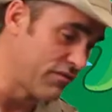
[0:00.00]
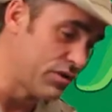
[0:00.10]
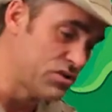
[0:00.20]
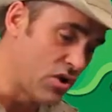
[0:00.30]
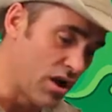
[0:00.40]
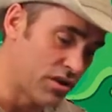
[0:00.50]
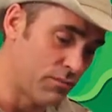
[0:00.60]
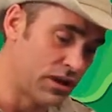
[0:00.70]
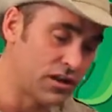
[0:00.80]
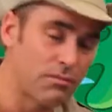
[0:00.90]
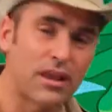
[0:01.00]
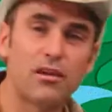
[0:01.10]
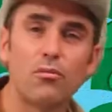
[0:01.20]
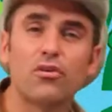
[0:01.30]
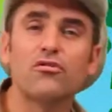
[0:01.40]
have been documented
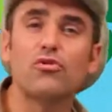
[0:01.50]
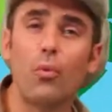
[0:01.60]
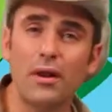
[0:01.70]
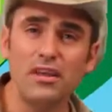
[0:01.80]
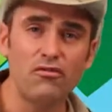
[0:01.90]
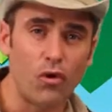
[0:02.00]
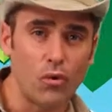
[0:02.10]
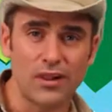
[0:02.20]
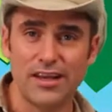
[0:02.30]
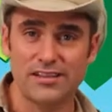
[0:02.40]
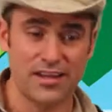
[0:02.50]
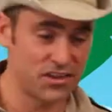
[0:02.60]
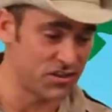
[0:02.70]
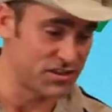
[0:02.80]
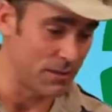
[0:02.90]
making more than 20
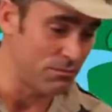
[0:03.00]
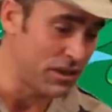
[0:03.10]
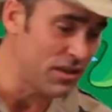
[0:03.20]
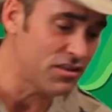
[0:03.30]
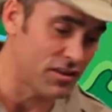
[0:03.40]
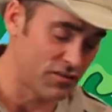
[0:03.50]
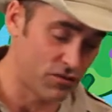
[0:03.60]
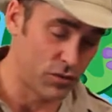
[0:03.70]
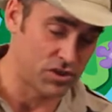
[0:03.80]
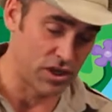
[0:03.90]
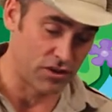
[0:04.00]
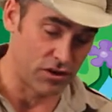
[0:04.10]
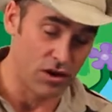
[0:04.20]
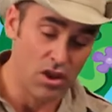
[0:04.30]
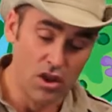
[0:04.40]
vocalizations that mean things to each other.